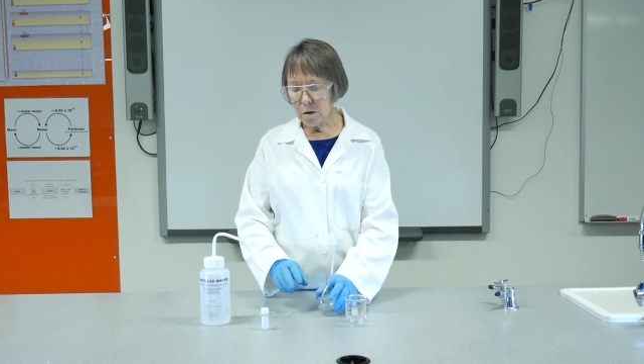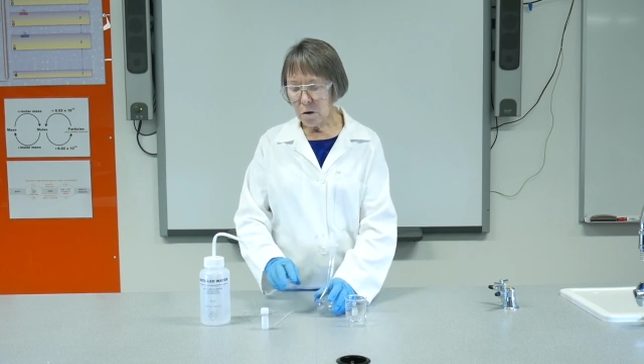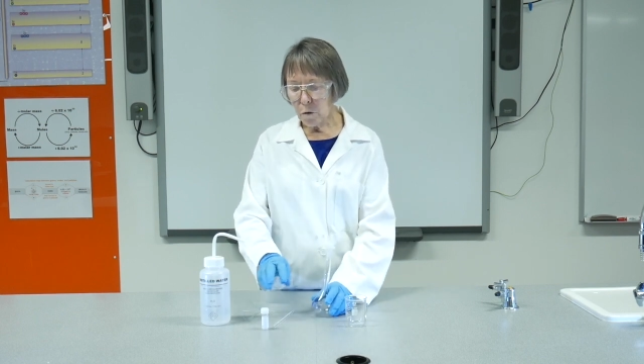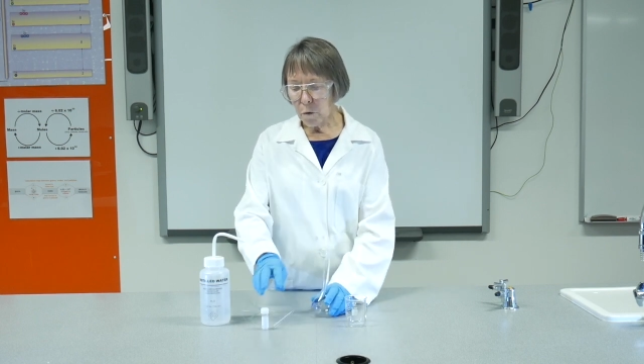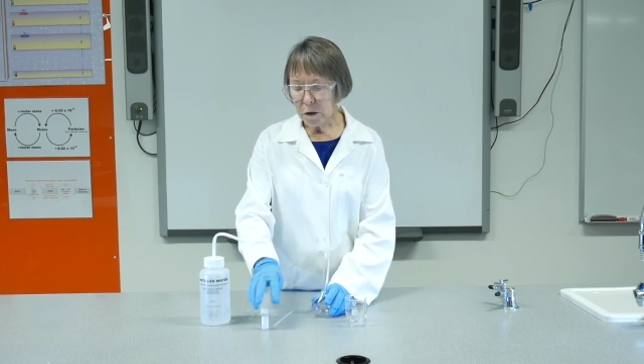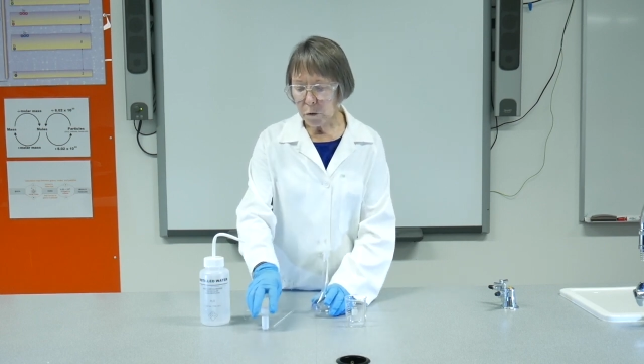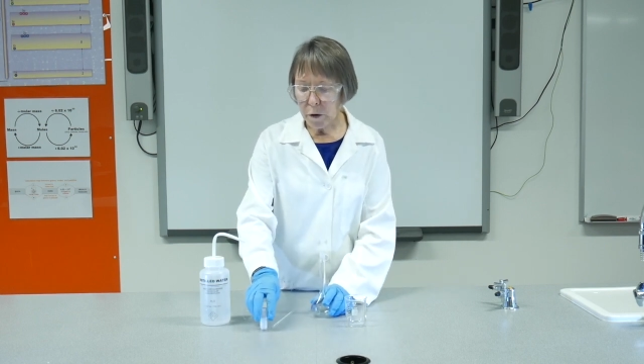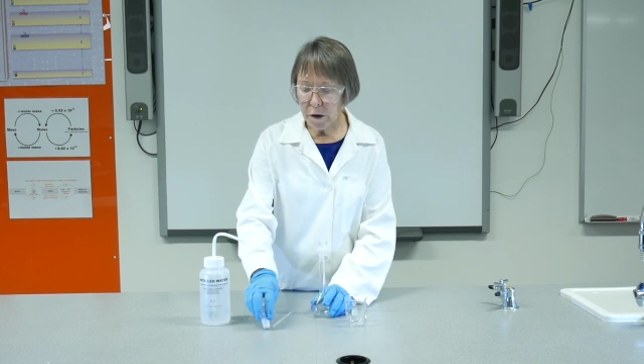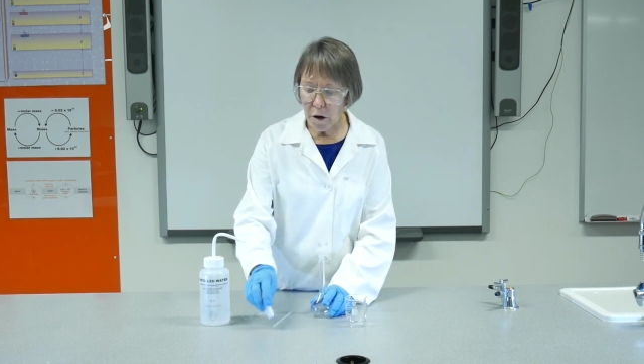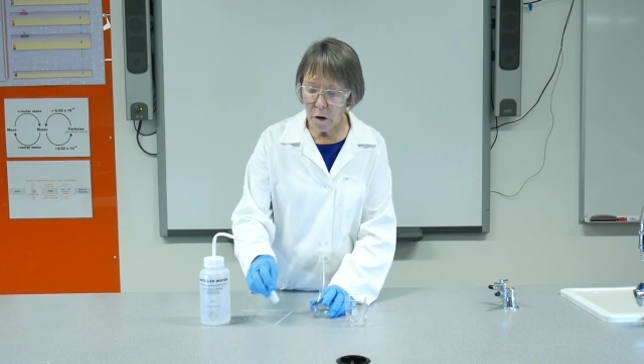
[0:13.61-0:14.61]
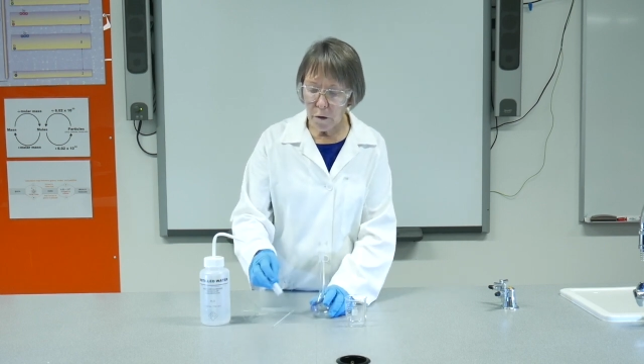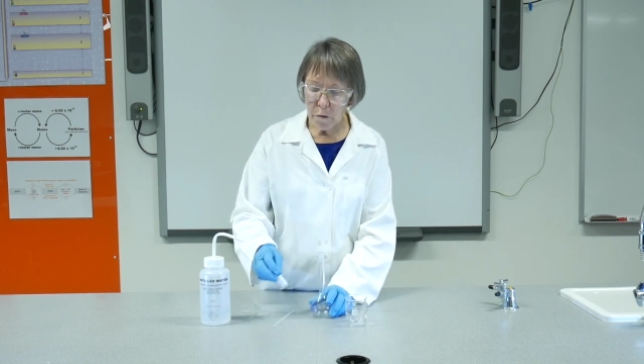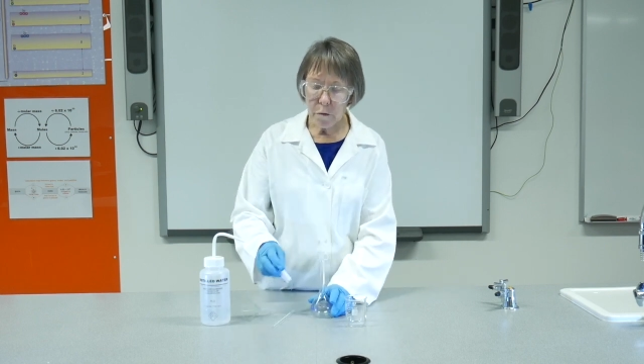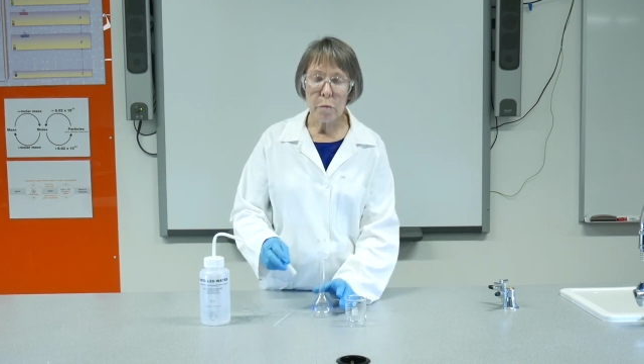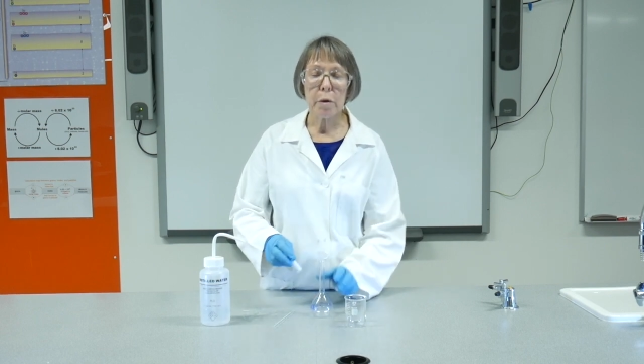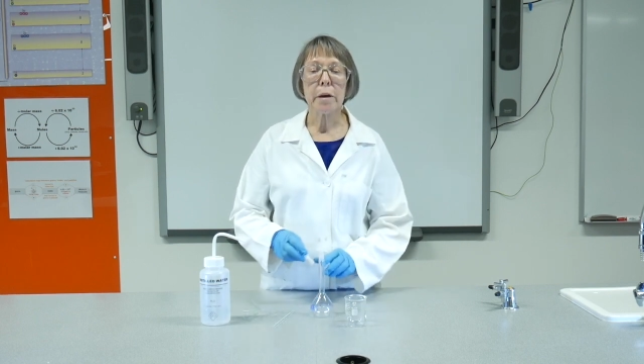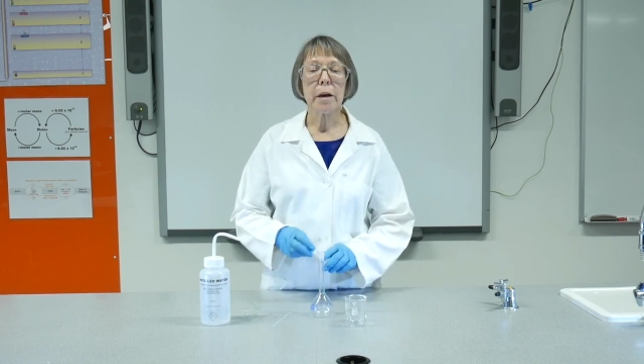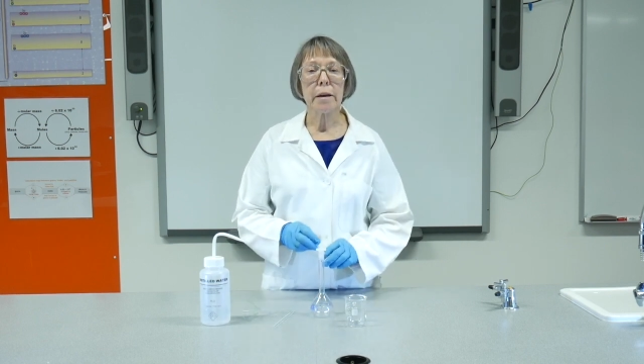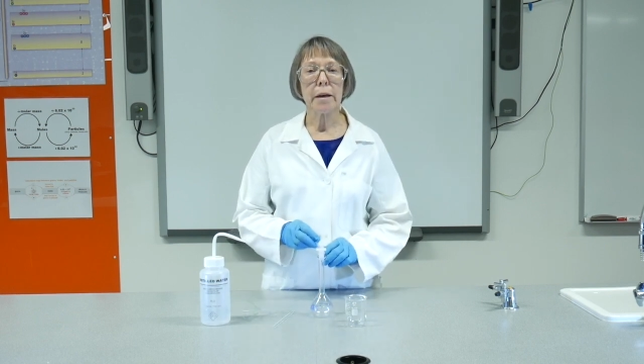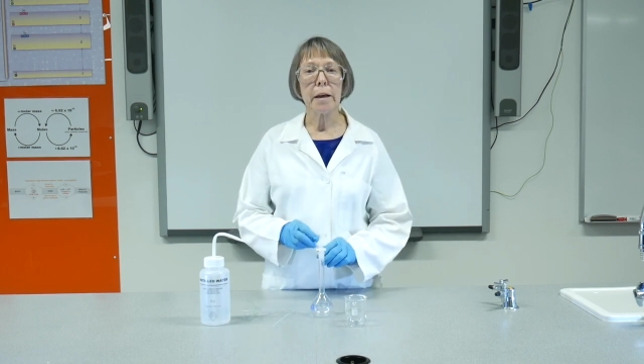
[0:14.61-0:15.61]
which we know we
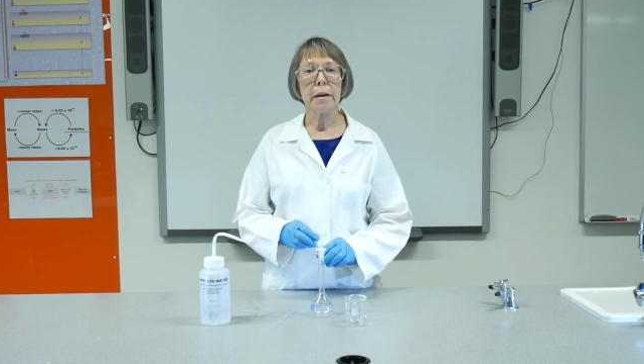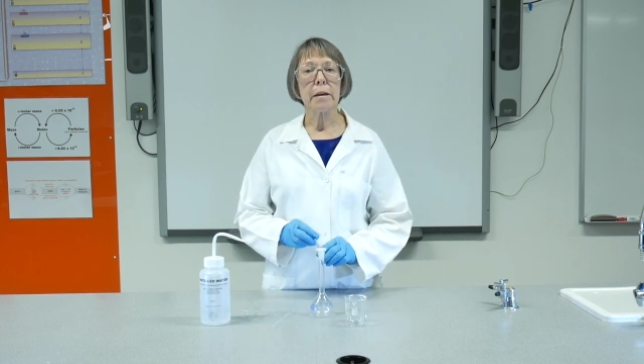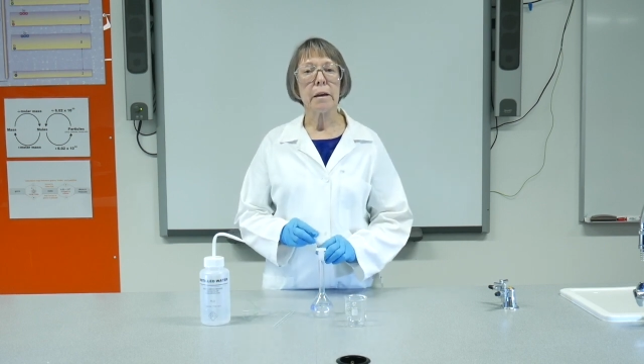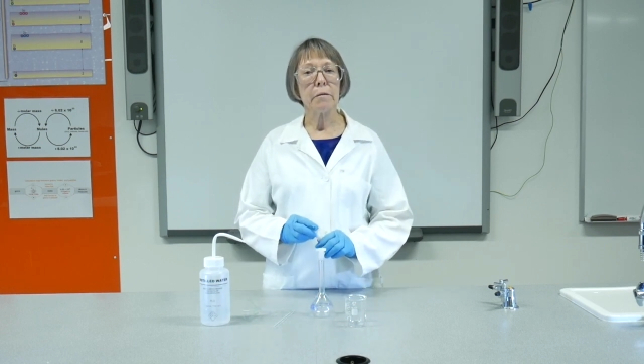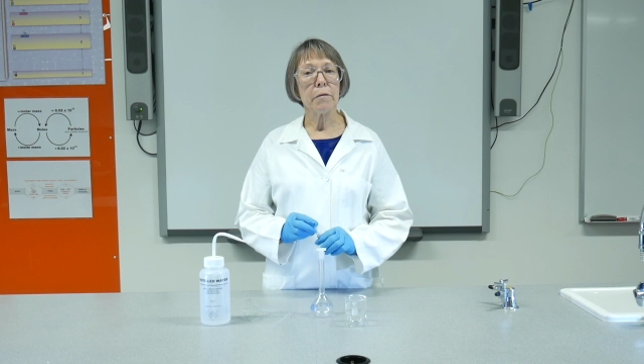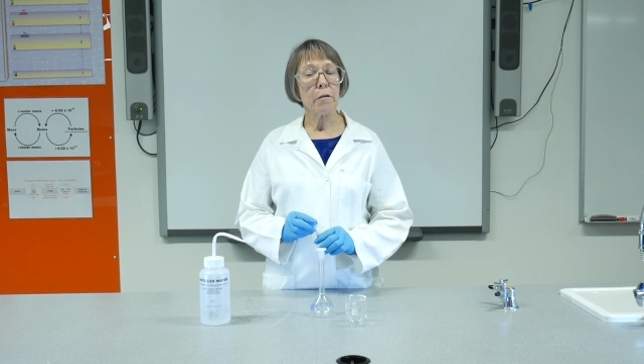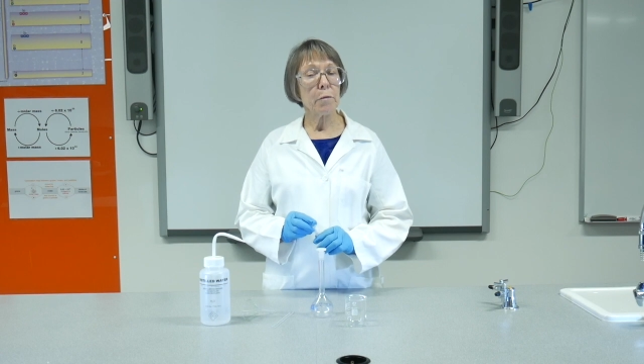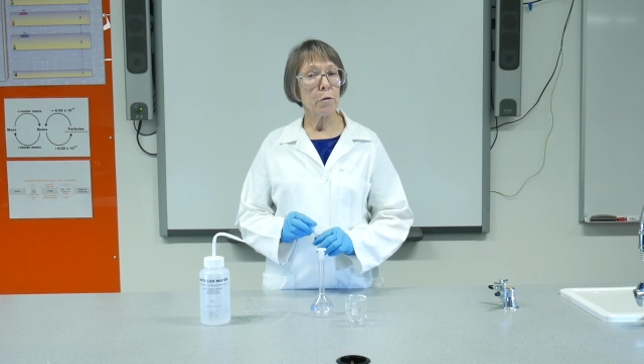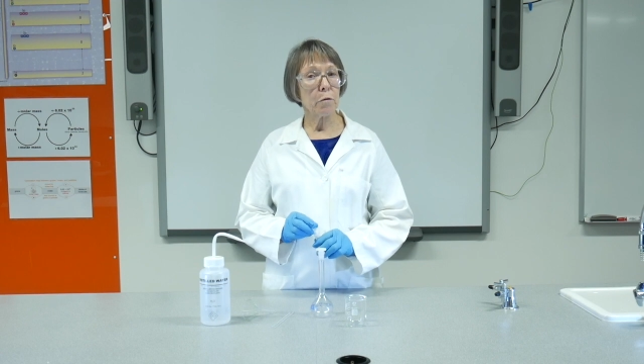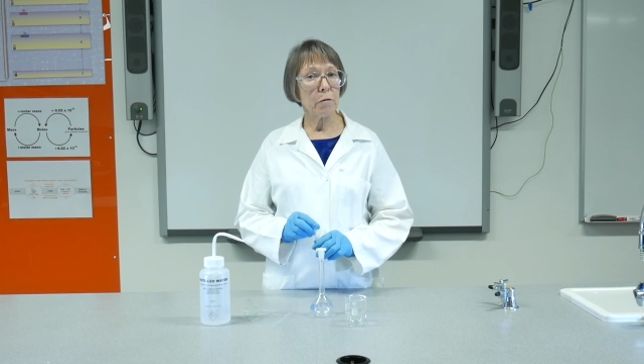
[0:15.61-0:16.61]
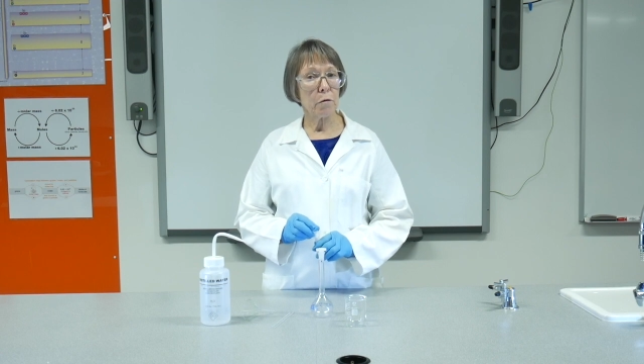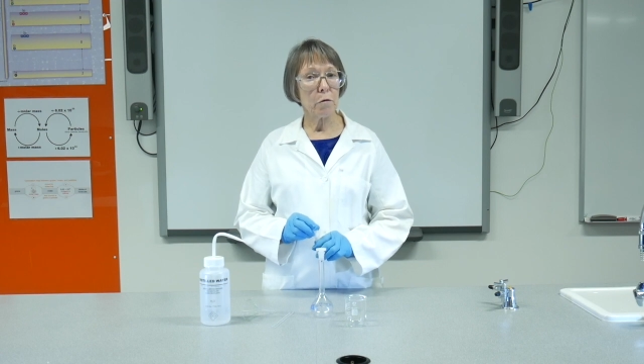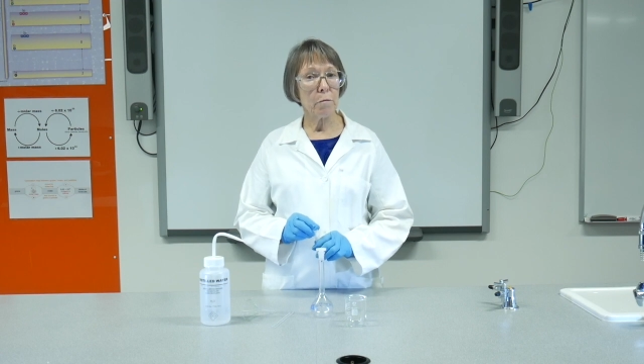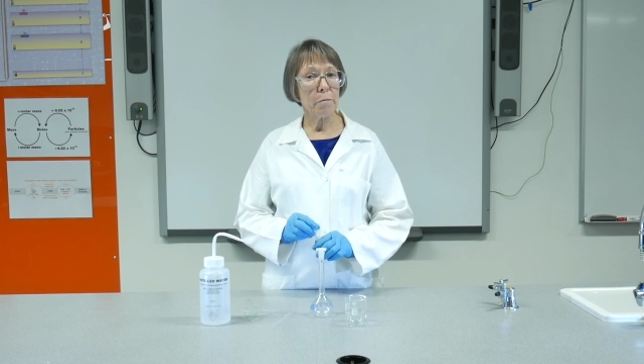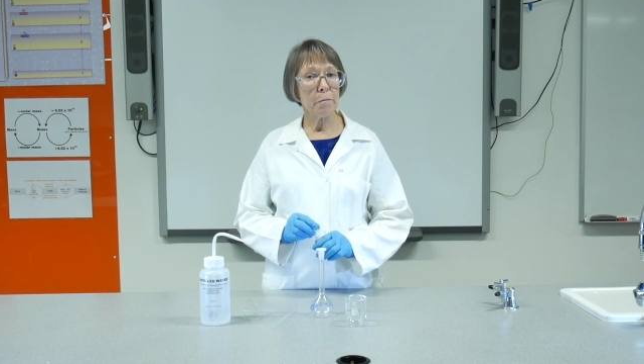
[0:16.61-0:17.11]
can get in very pure form,